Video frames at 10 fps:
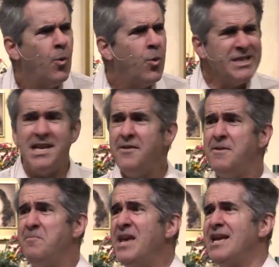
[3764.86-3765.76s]
What does that
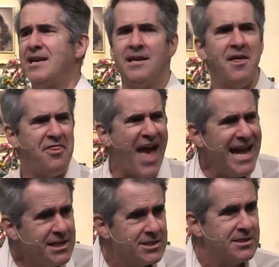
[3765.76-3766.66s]
even mean?
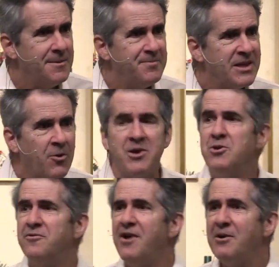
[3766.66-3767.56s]
Thanks? Or
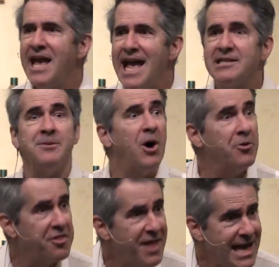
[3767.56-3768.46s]
you're very handsome.
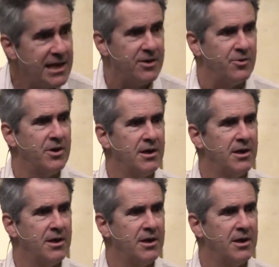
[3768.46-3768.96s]
Oh, thank you.